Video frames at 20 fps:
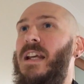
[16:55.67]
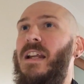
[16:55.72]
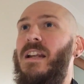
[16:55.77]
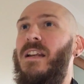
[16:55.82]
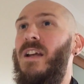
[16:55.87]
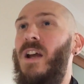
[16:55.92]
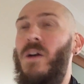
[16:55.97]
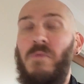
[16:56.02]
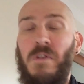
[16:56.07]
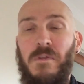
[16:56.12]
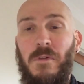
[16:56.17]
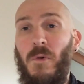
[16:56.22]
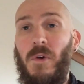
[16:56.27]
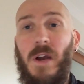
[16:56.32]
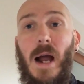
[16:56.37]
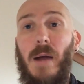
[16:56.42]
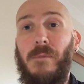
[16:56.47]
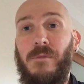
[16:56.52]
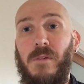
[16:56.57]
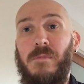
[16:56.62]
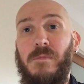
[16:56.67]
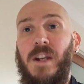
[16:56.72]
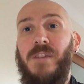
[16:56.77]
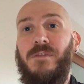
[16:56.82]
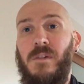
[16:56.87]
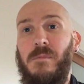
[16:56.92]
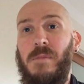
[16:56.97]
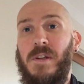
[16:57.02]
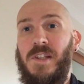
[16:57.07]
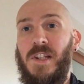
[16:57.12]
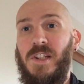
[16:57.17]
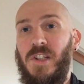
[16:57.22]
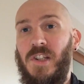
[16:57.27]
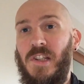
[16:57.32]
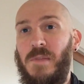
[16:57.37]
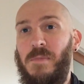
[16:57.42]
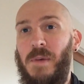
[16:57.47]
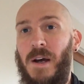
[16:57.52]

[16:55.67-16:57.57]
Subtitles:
And we've all come from different positions.